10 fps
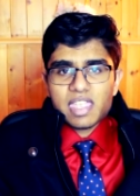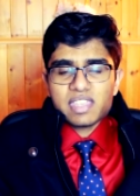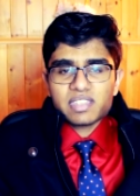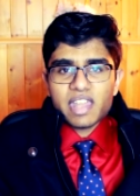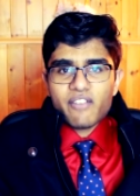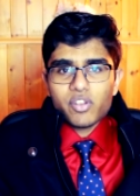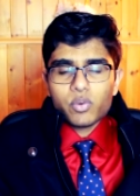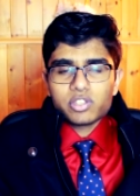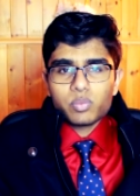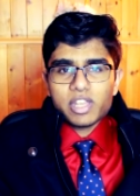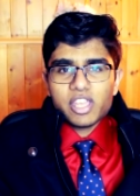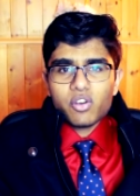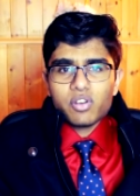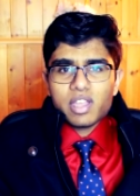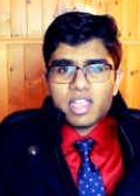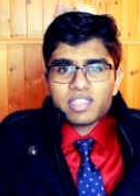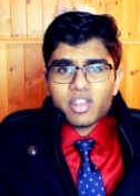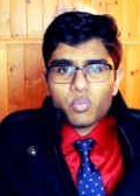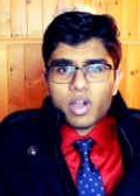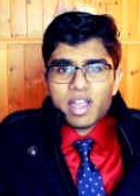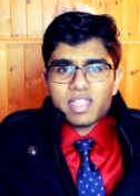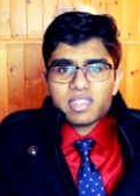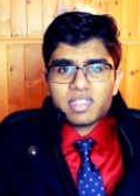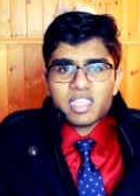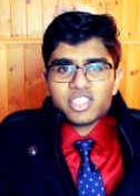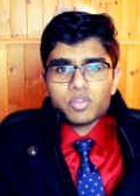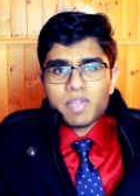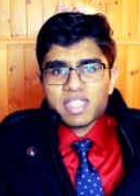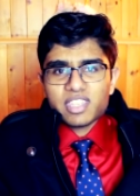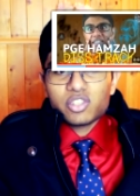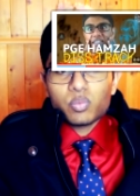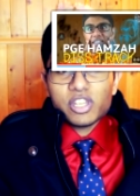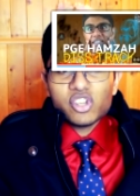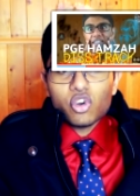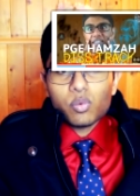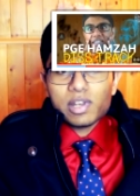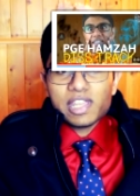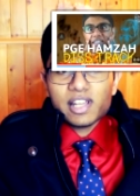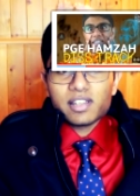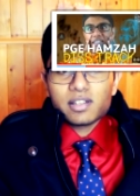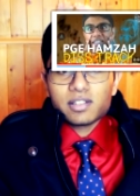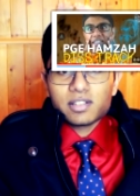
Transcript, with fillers: things in everyone's video, then why did you make this video over Liel?